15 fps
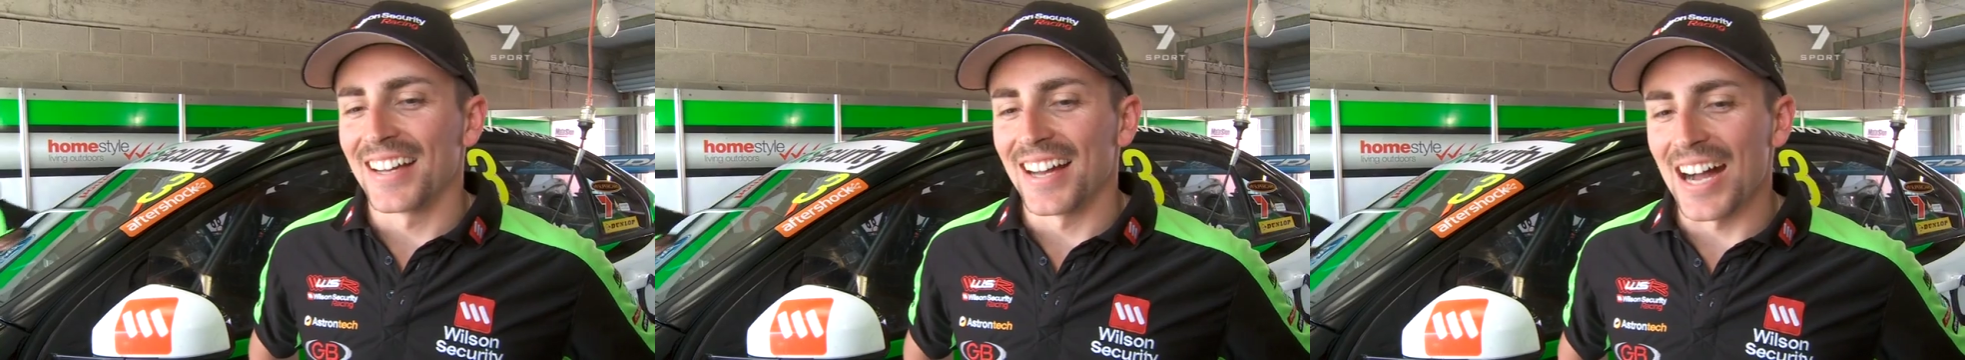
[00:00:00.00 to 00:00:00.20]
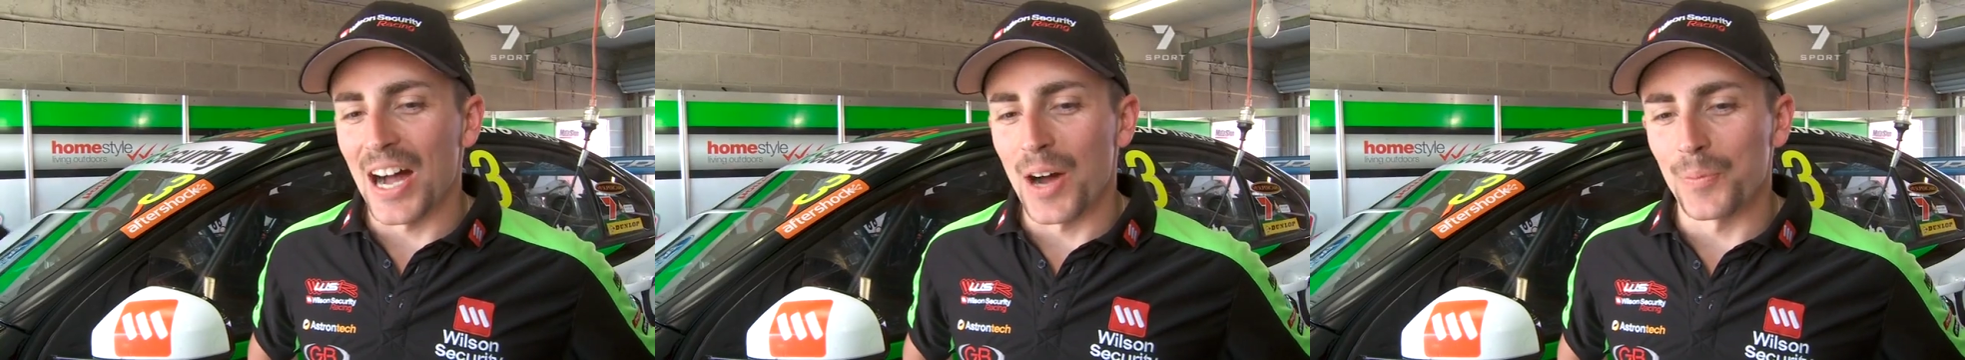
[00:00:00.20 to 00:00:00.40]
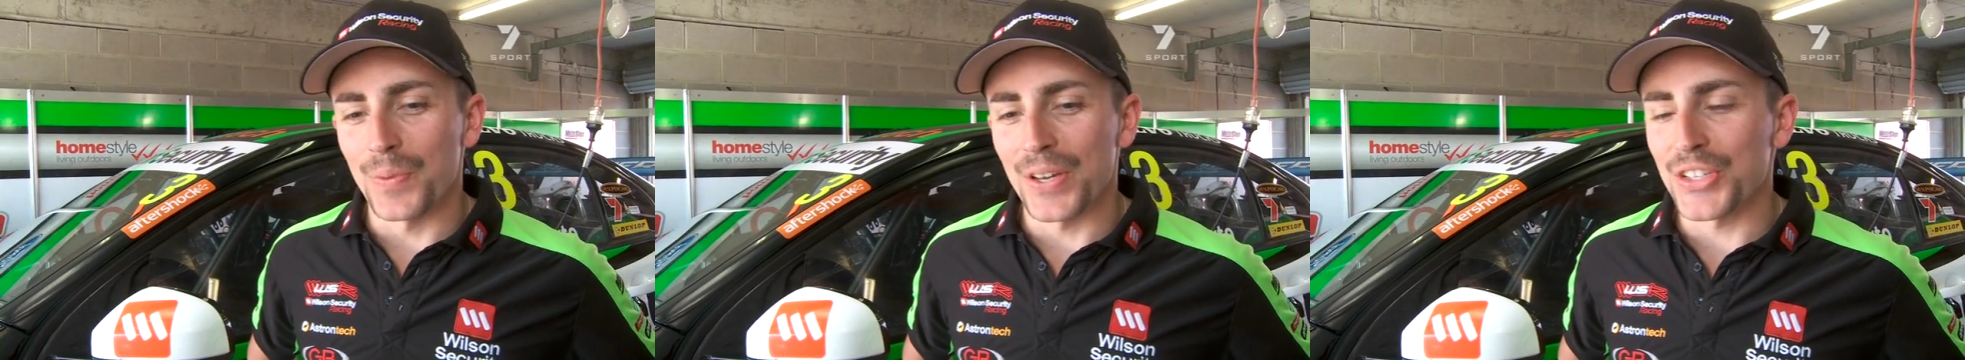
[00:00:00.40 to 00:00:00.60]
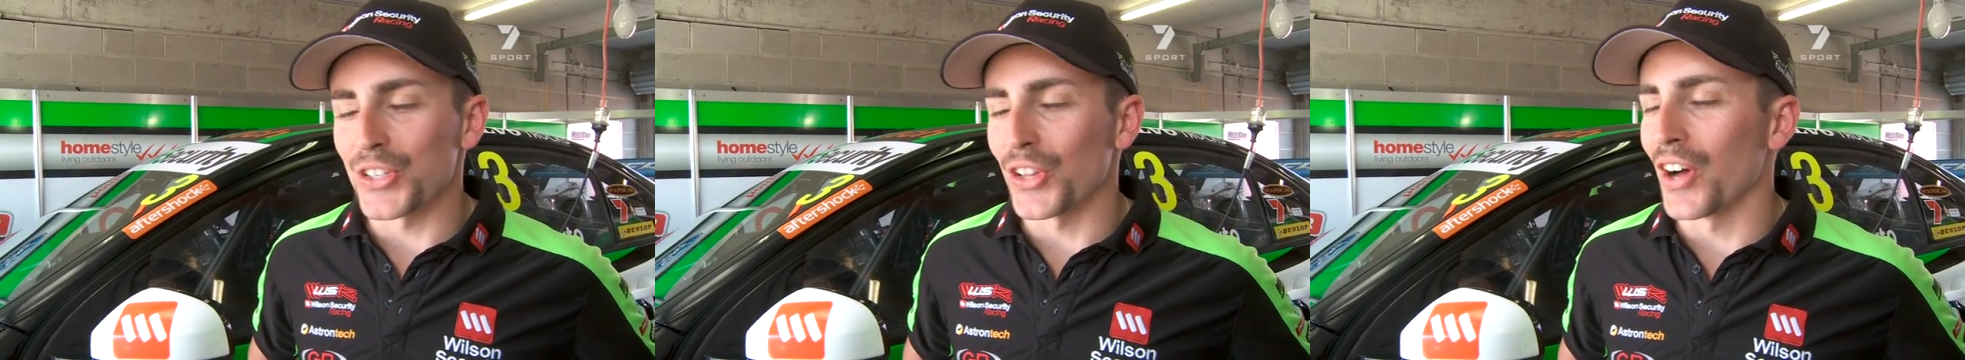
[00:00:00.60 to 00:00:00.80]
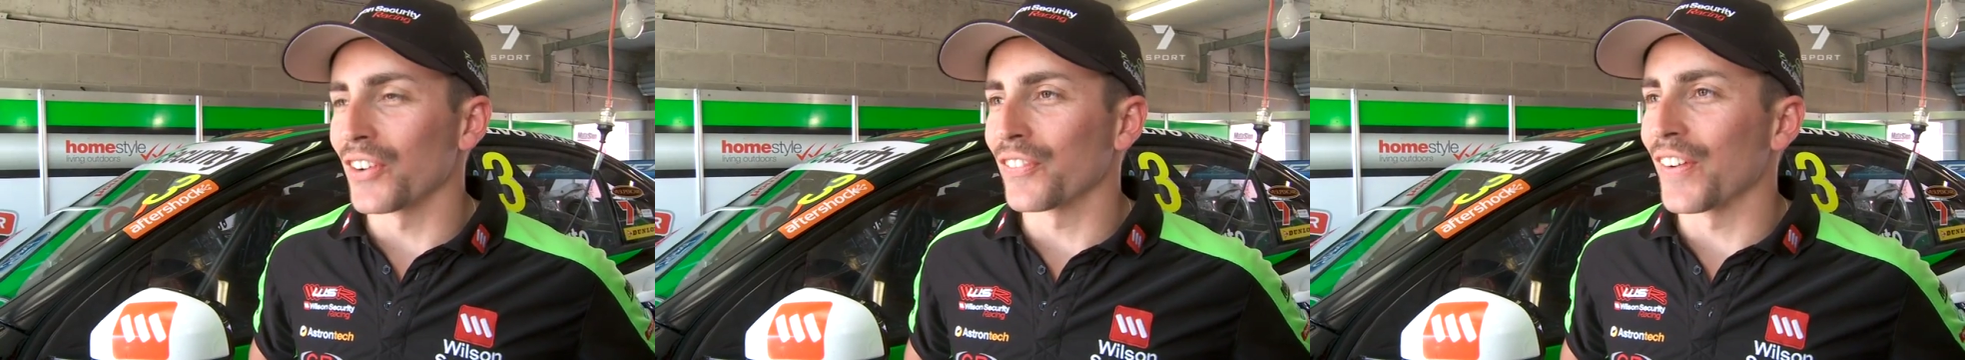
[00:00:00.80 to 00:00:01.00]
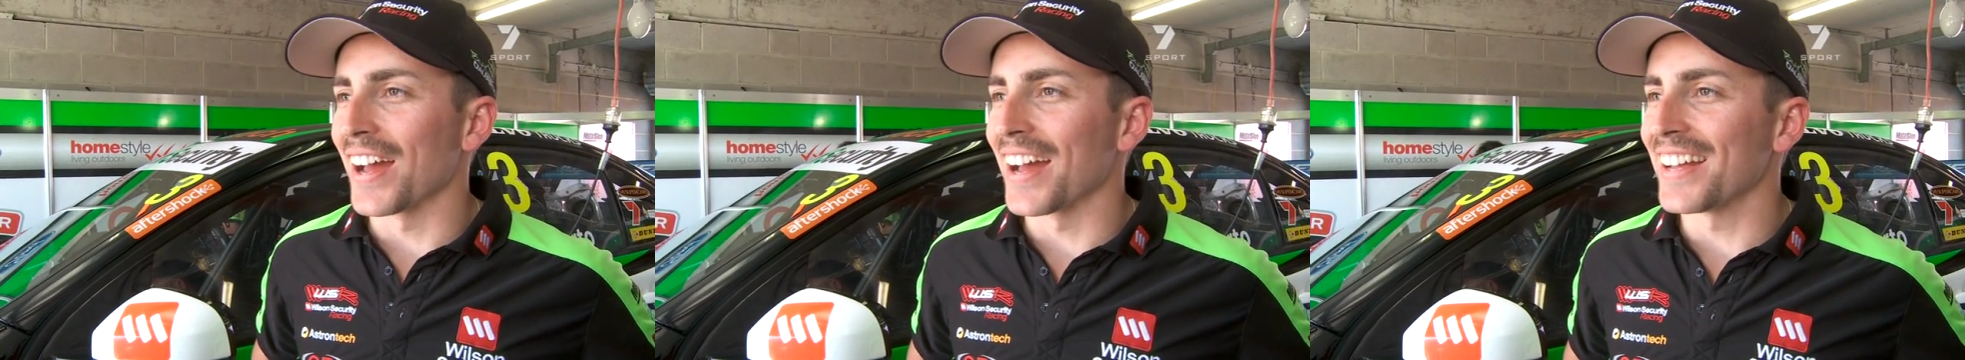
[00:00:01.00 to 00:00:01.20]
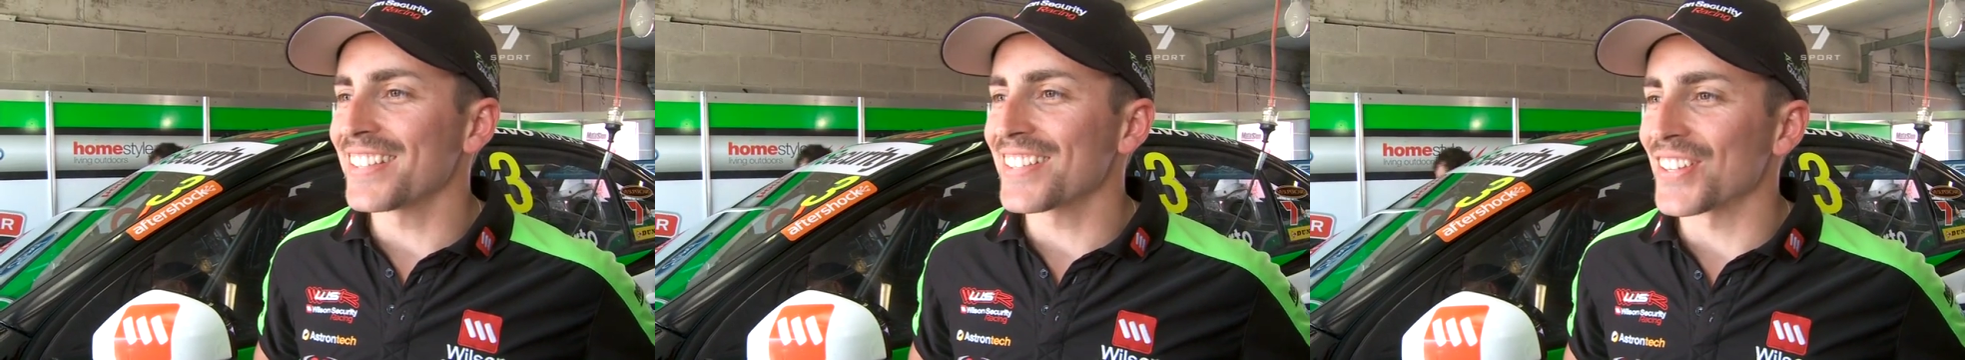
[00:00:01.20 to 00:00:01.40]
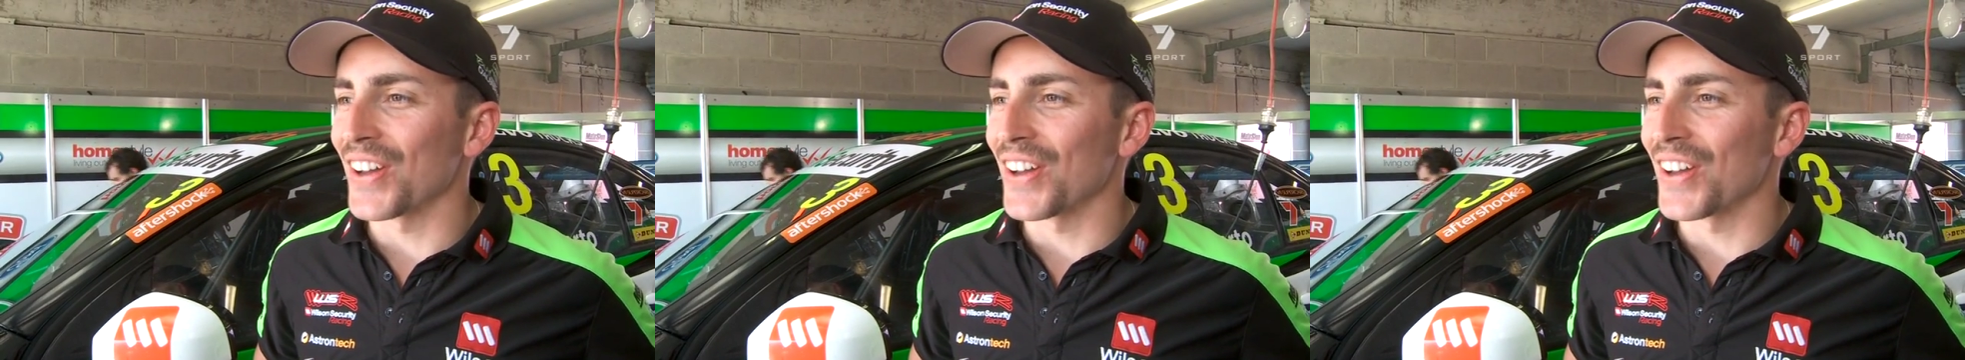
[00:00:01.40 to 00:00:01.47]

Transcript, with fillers: Um, big Geelong fans,